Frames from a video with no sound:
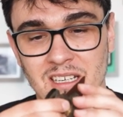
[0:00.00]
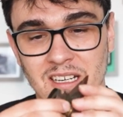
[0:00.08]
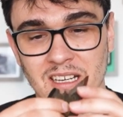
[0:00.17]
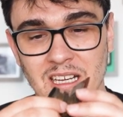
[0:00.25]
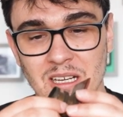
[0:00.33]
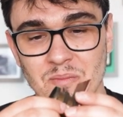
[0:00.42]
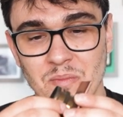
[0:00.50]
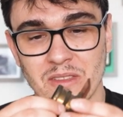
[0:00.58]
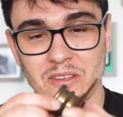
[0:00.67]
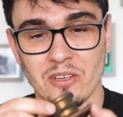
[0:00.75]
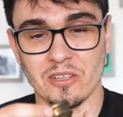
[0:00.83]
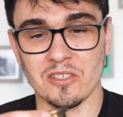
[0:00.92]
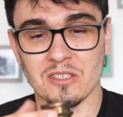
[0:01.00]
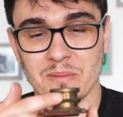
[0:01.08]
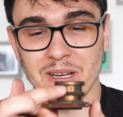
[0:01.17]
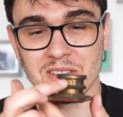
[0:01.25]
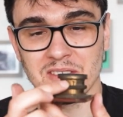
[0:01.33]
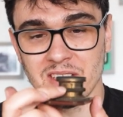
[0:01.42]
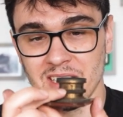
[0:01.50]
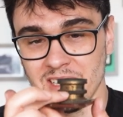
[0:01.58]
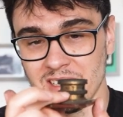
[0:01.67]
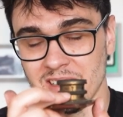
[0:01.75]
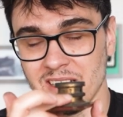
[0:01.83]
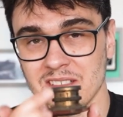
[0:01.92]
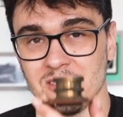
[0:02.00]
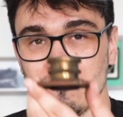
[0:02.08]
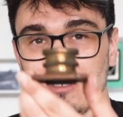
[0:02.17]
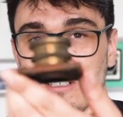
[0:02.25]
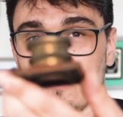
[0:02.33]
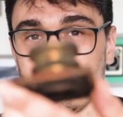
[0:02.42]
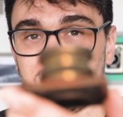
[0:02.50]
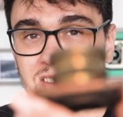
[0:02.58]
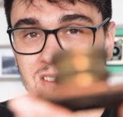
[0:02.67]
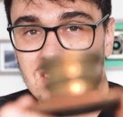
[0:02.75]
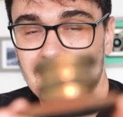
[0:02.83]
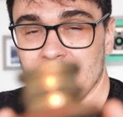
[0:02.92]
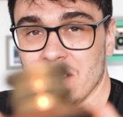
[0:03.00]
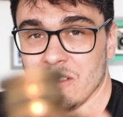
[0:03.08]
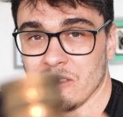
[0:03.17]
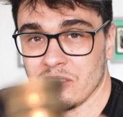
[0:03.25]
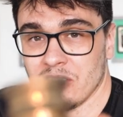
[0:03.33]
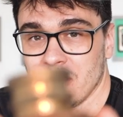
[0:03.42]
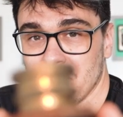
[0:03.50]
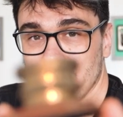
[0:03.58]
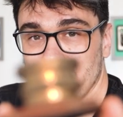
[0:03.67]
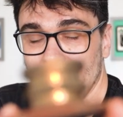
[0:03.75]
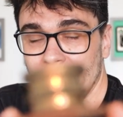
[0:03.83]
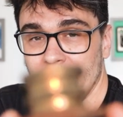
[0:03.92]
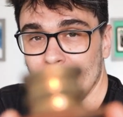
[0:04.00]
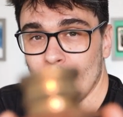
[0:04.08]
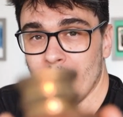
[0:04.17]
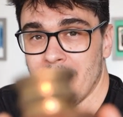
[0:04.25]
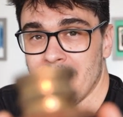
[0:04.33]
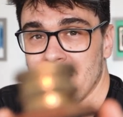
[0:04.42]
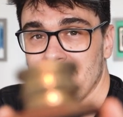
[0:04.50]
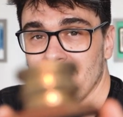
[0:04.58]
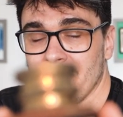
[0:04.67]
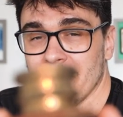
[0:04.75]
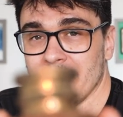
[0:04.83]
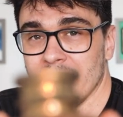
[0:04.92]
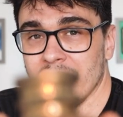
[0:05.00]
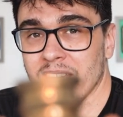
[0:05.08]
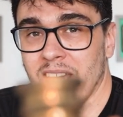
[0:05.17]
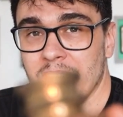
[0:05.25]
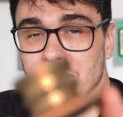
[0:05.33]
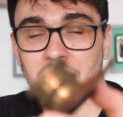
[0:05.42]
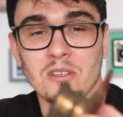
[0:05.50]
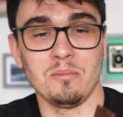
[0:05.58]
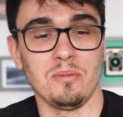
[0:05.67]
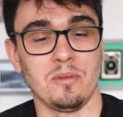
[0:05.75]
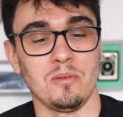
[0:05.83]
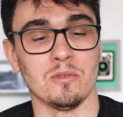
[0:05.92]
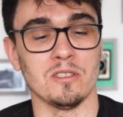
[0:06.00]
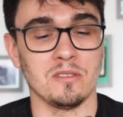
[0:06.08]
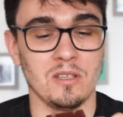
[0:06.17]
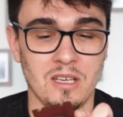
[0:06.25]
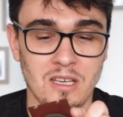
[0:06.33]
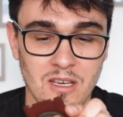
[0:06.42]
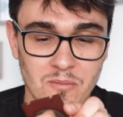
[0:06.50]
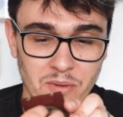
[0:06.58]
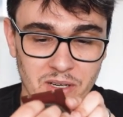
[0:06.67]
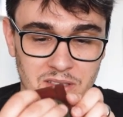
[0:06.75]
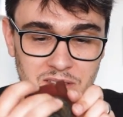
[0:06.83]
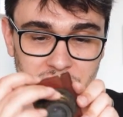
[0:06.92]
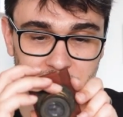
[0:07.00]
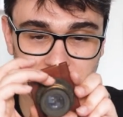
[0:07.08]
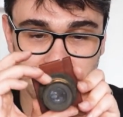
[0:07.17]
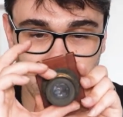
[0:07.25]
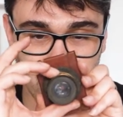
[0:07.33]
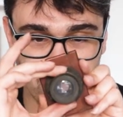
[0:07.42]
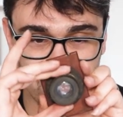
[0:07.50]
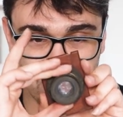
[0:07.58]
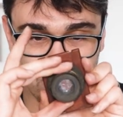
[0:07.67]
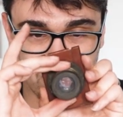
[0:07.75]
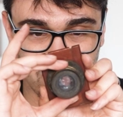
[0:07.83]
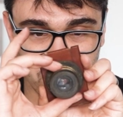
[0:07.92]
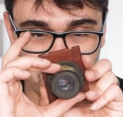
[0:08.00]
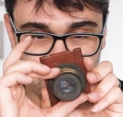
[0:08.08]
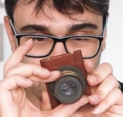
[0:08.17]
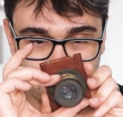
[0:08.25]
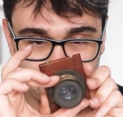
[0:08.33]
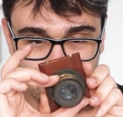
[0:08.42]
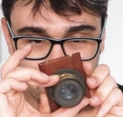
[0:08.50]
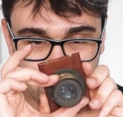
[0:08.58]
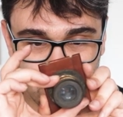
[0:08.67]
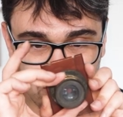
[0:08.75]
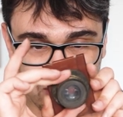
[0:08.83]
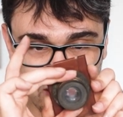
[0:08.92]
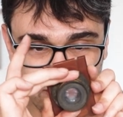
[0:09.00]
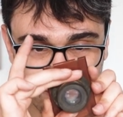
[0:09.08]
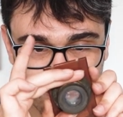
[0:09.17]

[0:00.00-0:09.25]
You can just about see there's some rust on the top where the f-stop was. But the aperture does work nice and smoothly.